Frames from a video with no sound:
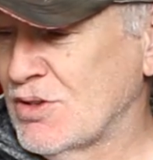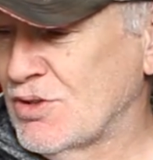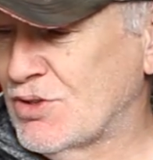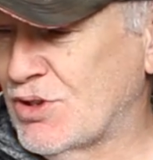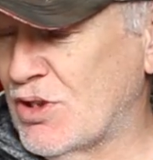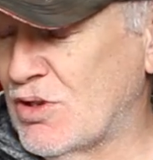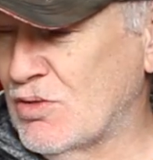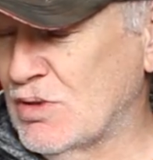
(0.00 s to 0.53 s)

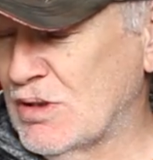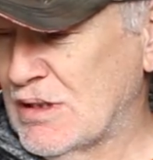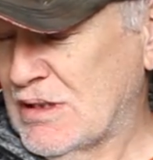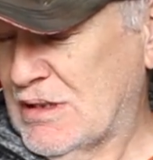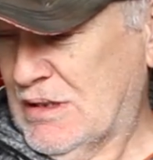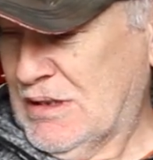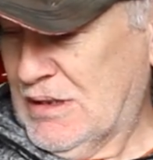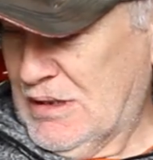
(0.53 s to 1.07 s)
So
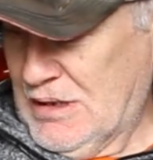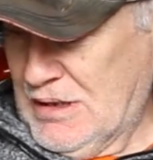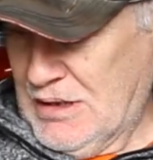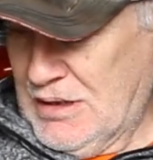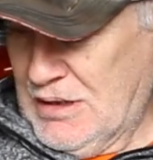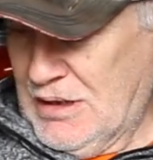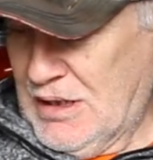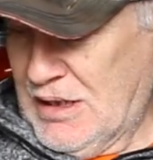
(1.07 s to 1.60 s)

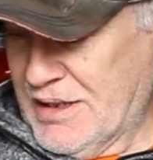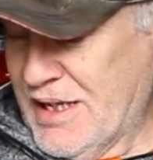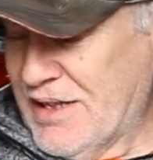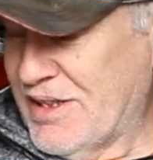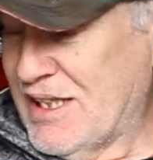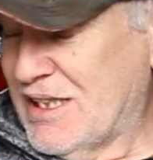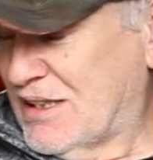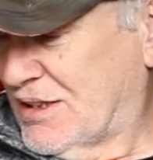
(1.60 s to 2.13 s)
I'll get
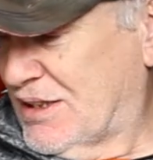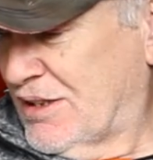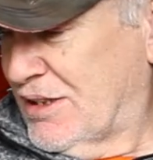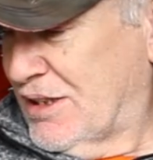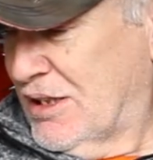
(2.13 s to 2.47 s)
these